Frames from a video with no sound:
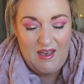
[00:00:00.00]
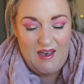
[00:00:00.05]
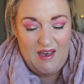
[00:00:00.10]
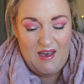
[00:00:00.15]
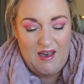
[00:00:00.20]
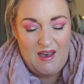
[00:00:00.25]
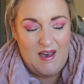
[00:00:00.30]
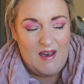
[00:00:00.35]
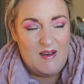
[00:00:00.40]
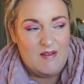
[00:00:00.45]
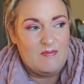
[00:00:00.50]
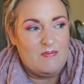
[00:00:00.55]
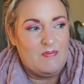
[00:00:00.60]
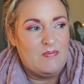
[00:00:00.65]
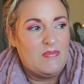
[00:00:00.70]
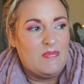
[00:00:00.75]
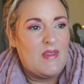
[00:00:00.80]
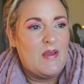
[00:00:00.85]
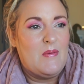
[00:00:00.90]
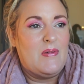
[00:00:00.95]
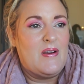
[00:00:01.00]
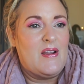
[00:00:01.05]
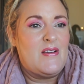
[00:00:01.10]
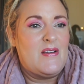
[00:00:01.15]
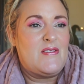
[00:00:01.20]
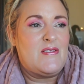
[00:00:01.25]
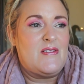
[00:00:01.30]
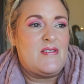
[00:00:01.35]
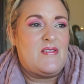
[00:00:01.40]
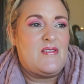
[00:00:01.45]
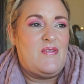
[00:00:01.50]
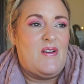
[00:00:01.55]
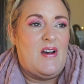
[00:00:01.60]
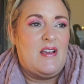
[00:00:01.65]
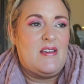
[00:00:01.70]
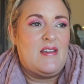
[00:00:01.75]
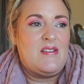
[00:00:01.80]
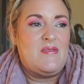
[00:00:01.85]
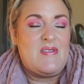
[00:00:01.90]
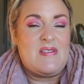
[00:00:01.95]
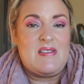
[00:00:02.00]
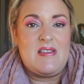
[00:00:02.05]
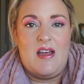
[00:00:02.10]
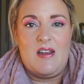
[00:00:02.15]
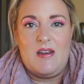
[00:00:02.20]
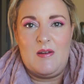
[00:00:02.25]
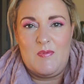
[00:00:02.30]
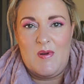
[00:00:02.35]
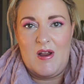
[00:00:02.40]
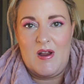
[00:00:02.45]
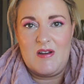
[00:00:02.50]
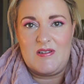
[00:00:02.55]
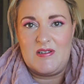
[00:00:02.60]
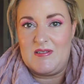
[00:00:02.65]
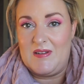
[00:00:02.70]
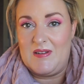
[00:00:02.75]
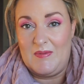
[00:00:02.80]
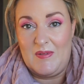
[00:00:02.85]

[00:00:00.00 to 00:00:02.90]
But I just find if it's not in a project,